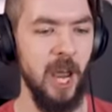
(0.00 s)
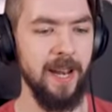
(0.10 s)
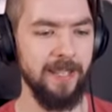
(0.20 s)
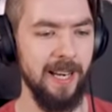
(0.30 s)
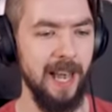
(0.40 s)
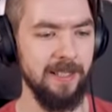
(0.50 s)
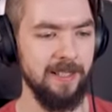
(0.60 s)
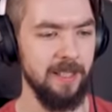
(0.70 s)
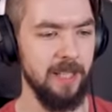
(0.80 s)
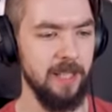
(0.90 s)
chanting,
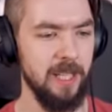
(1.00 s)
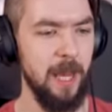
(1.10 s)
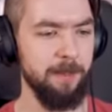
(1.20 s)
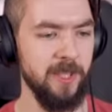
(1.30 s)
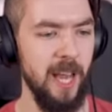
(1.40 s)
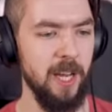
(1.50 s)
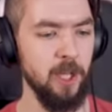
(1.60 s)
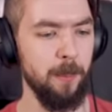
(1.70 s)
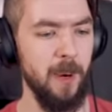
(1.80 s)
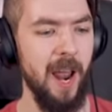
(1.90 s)
lads! Keep saying
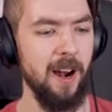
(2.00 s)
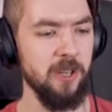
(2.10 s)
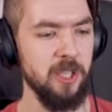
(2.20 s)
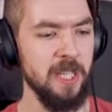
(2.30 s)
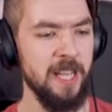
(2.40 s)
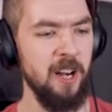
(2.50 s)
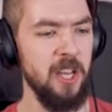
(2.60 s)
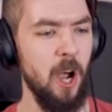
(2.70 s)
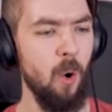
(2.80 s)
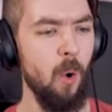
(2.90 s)
your prayers! There
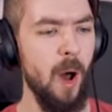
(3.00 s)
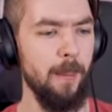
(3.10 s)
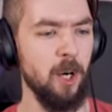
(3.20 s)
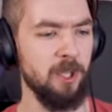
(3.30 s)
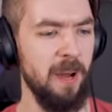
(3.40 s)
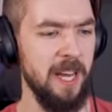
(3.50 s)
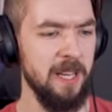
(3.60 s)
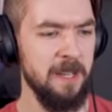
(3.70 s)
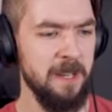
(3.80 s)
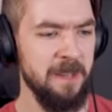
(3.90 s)
you go, one more
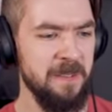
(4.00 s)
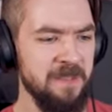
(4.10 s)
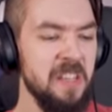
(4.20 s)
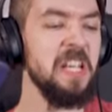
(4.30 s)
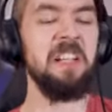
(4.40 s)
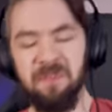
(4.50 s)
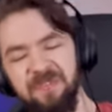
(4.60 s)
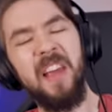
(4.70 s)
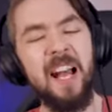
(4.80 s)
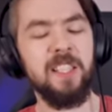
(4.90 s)
swing!
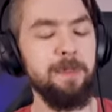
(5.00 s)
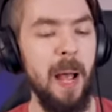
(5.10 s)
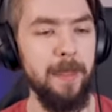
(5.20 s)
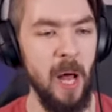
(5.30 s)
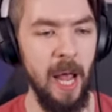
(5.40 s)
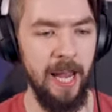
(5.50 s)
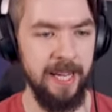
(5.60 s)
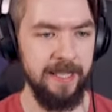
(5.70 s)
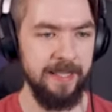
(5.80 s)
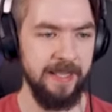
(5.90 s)
That's my
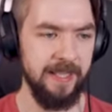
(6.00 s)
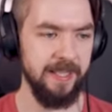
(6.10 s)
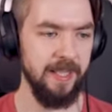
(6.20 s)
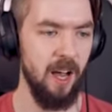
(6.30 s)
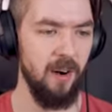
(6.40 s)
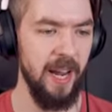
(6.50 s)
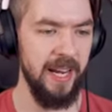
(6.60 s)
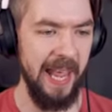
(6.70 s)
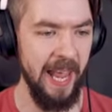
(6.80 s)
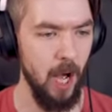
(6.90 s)
boys! Alright,
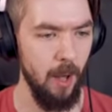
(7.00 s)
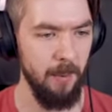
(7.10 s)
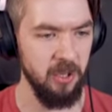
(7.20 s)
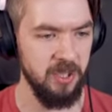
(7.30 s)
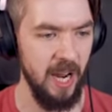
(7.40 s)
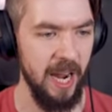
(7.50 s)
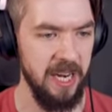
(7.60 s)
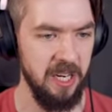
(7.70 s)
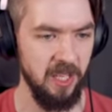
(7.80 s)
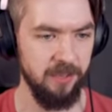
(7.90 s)
he almost
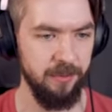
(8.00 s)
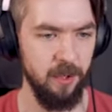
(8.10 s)
died because of